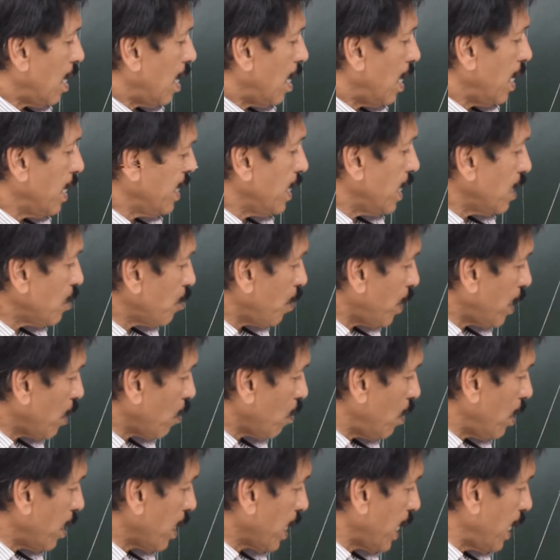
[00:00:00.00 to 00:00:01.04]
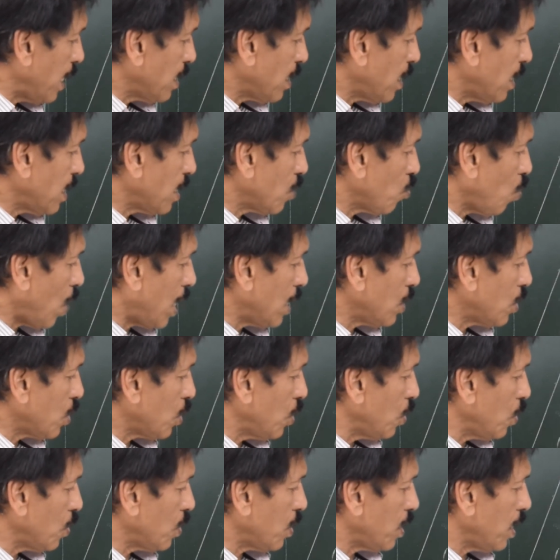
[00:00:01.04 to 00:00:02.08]
In this particular case, it is 1,
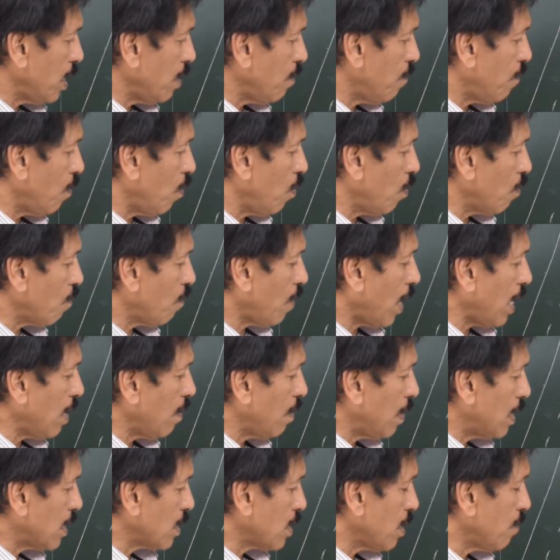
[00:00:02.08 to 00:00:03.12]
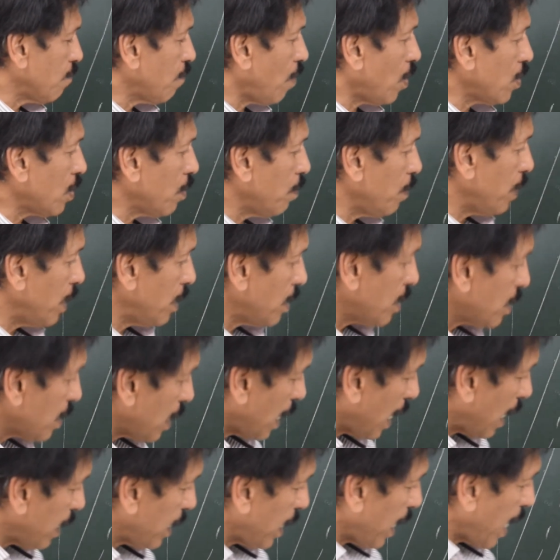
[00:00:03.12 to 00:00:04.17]
2, 3, 4, 5 hours and 40 minutes.
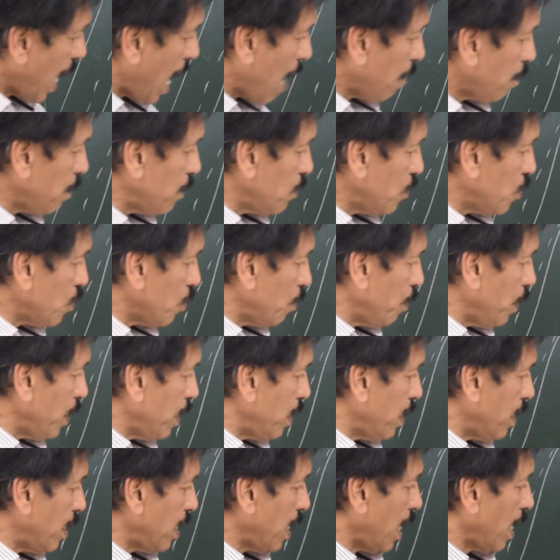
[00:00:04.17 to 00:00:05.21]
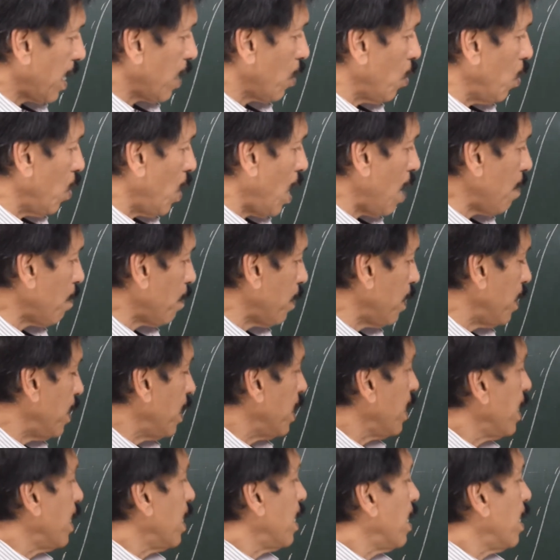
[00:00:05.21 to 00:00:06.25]
And that happens to be here, I go up,
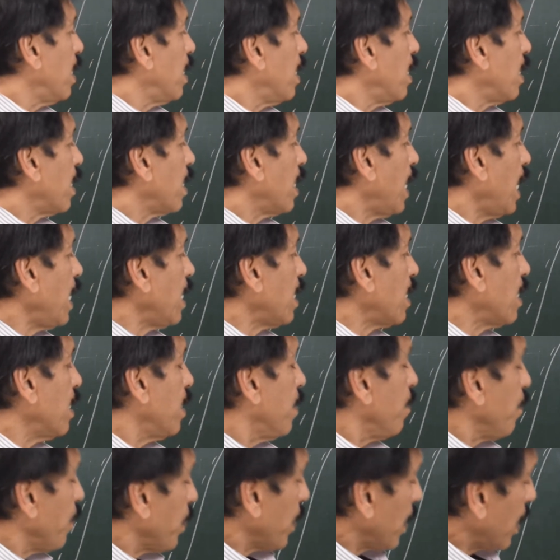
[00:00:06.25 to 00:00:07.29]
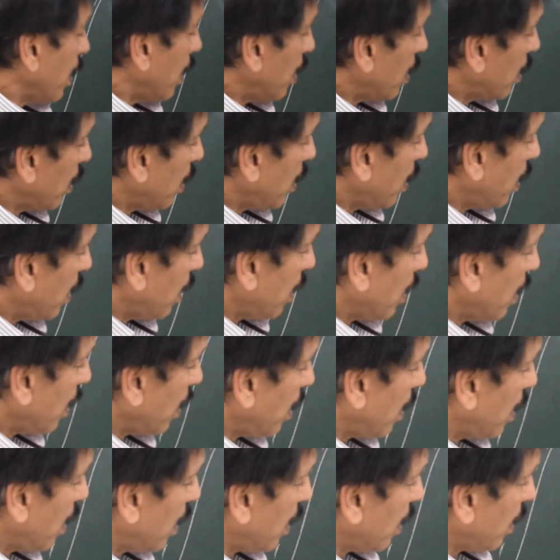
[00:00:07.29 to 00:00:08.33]
right?
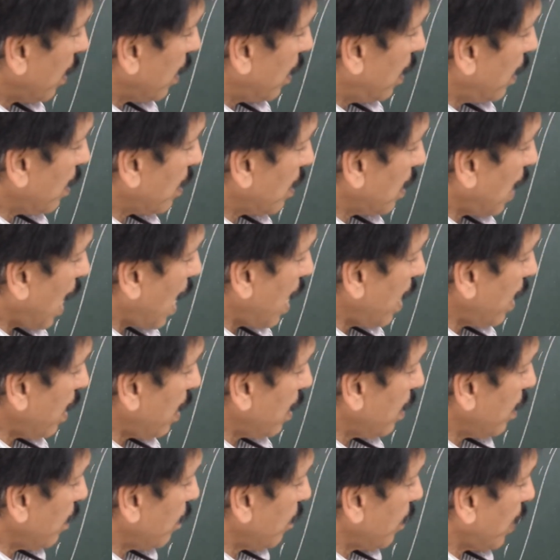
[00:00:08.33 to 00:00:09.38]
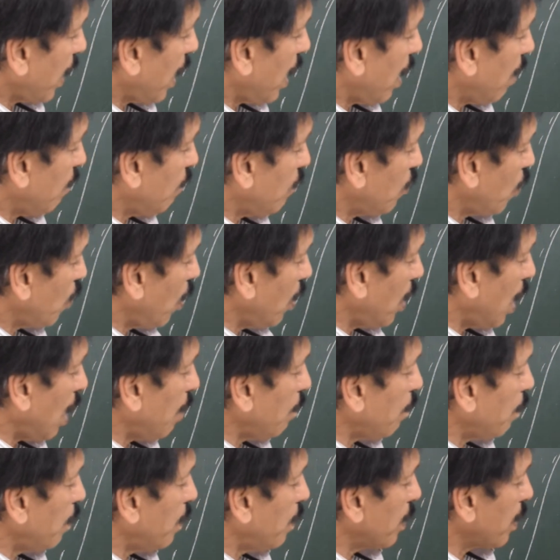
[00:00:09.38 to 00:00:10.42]
This line that I have drawn
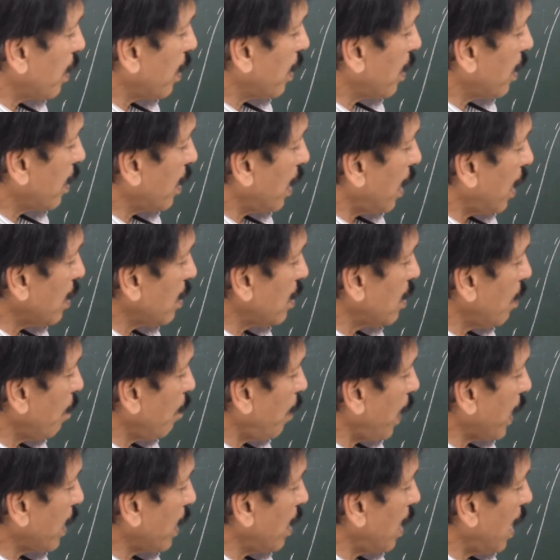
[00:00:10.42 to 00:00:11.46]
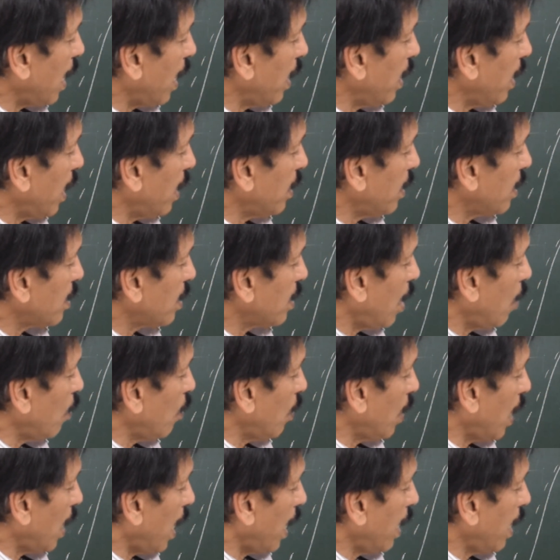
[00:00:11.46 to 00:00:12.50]
up cuts the pect line and the
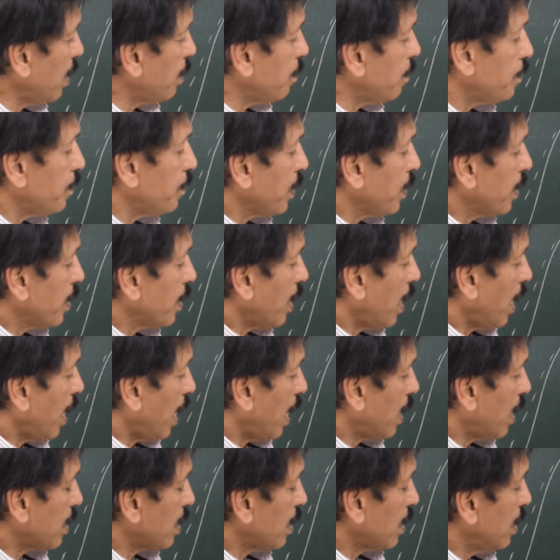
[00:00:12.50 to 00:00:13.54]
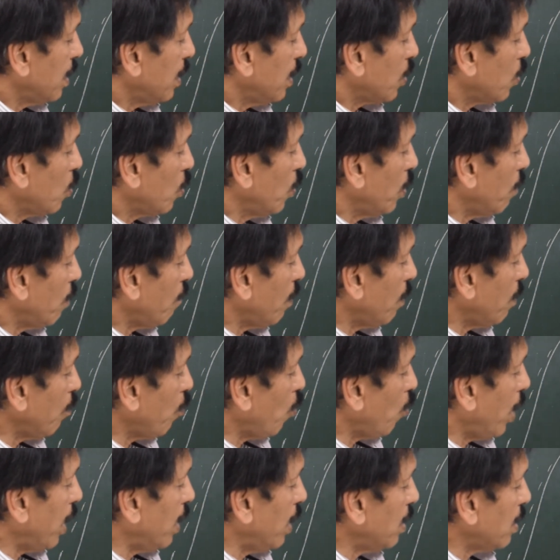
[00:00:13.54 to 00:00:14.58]
sound line. At two different
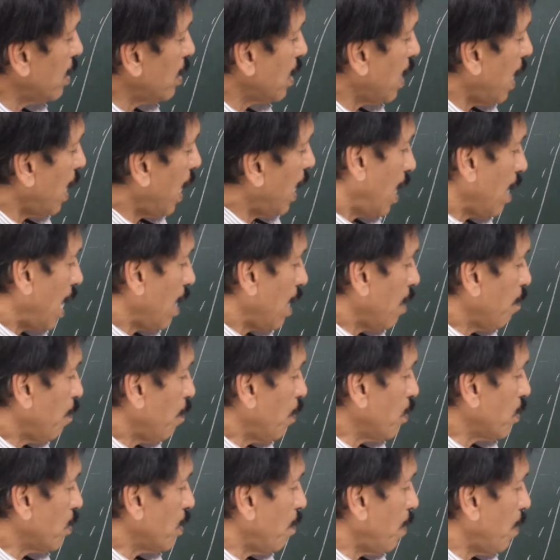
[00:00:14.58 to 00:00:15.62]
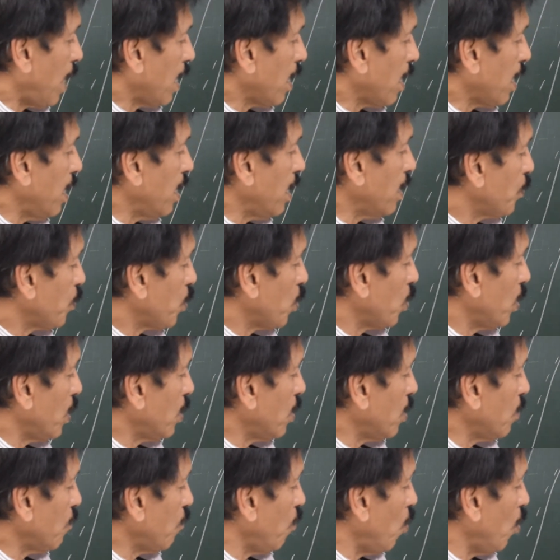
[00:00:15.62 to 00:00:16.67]
points, I put the marking. So this
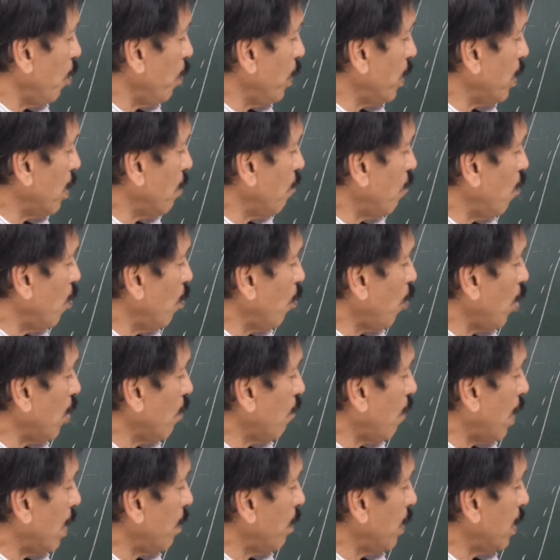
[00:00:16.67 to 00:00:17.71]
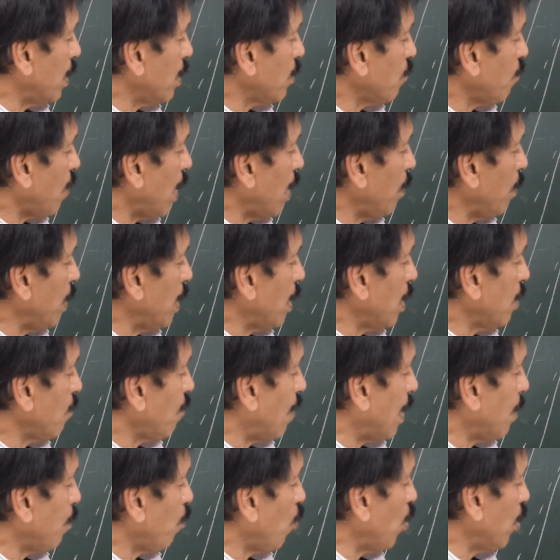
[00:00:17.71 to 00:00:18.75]
is 4 meter, 4.5 meters, 5 meters,
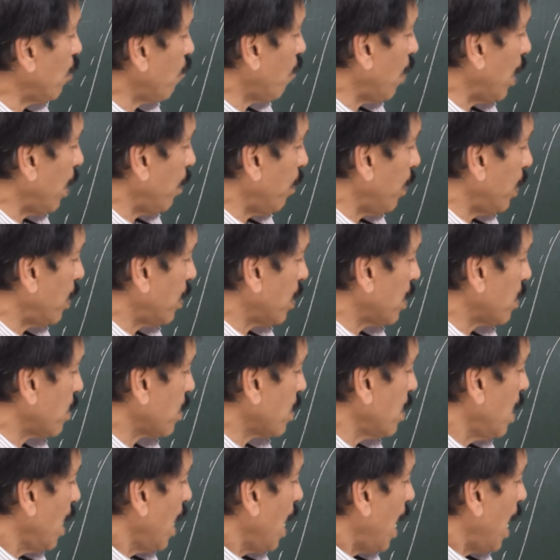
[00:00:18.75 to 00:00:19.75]
5.5 meters.